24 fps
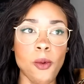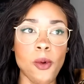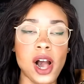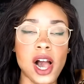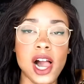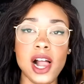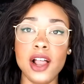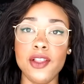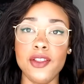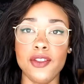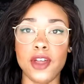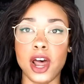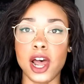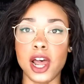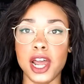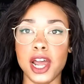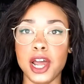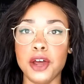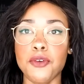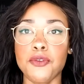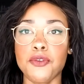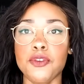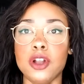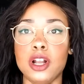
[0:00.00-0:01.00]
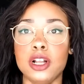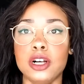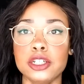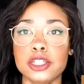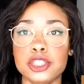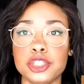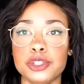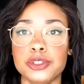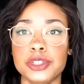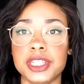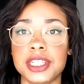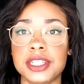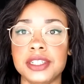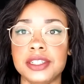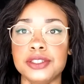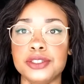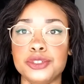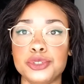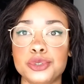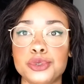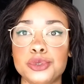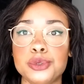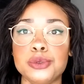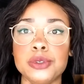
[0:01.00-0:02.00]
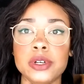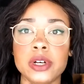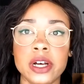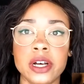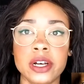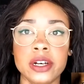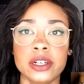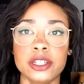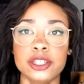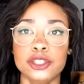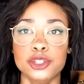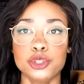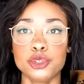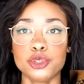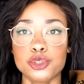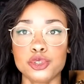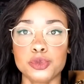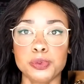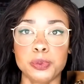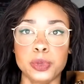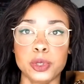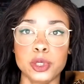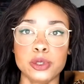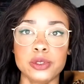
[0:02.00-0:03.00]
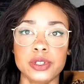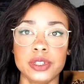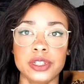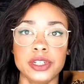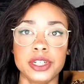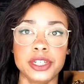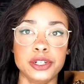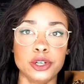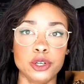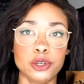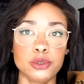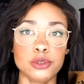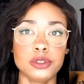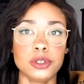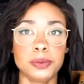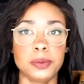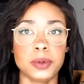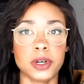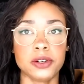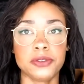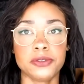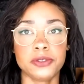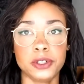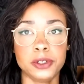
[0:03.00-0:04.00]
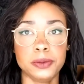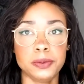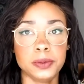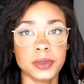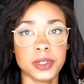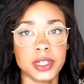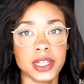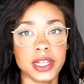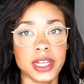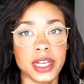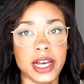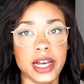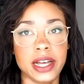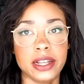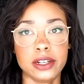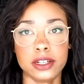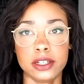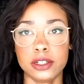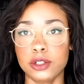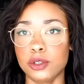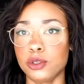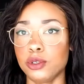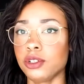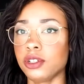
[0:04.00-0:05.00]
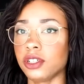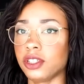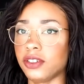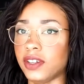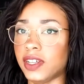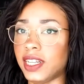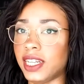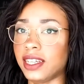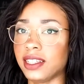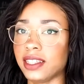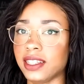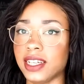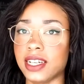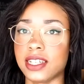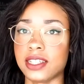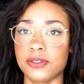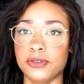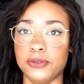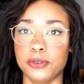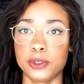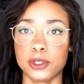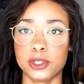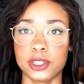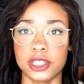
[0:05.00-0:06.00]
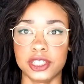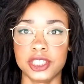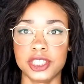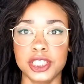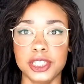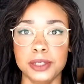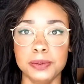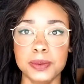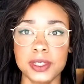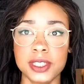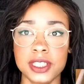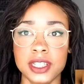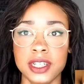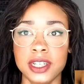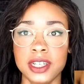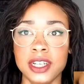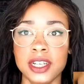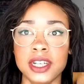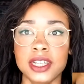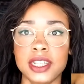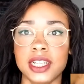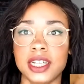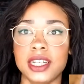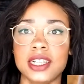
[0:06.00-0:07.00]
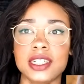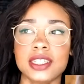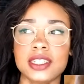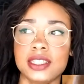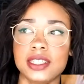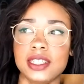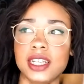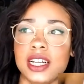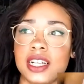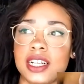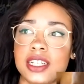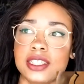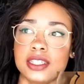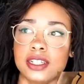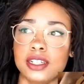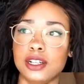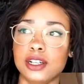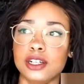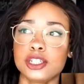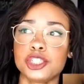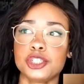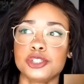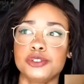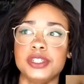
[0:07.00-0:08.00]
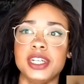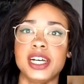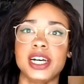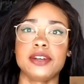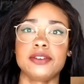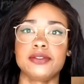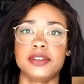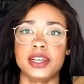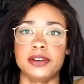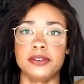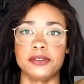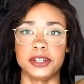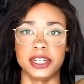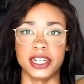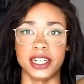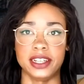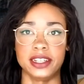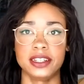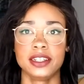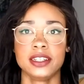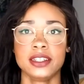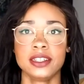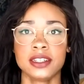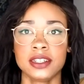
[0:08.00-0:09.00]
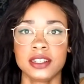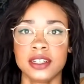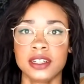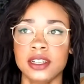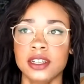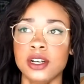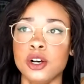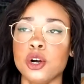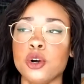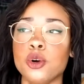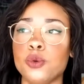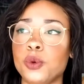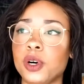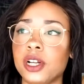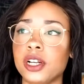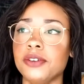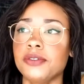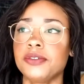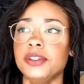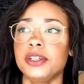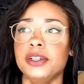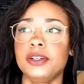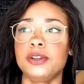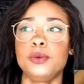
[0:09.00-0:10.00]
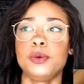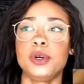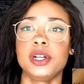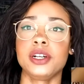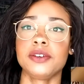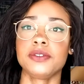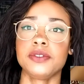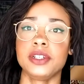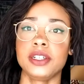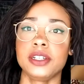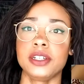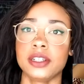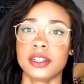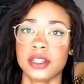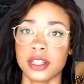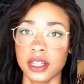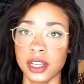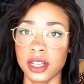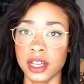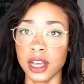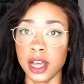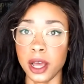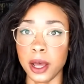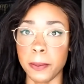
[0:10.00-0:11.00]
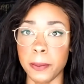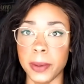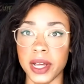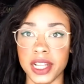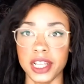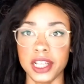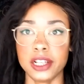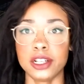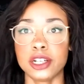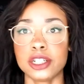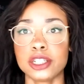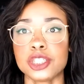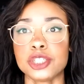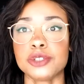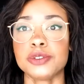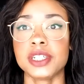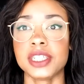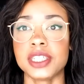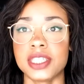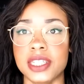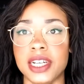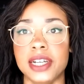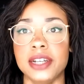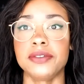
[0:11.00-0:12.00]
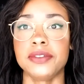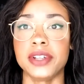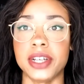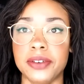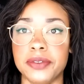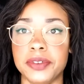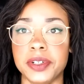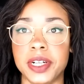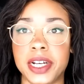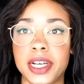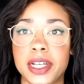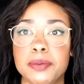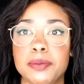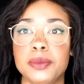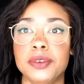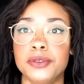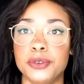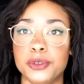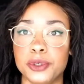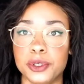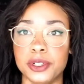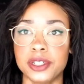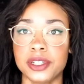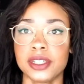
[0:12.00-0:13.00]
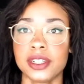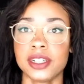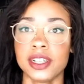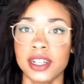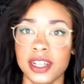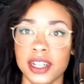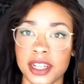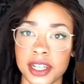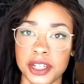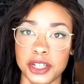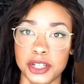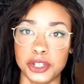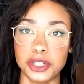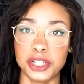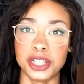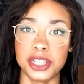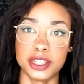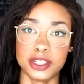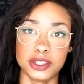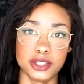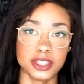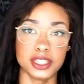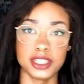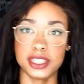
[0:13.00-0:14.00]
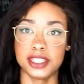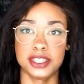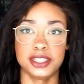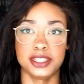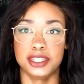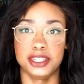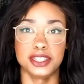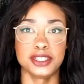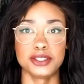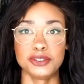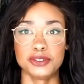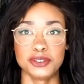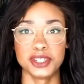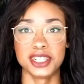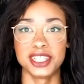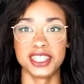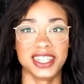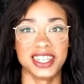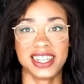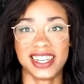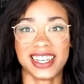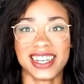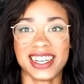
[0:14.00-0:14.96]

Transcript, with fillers: and I have the luxury to use both an eau de parfum and an eau de toilette as for touch-ups. That is that is a luxury I've never had, or one of the one of the many luxuries I've never had before. It is it's it's really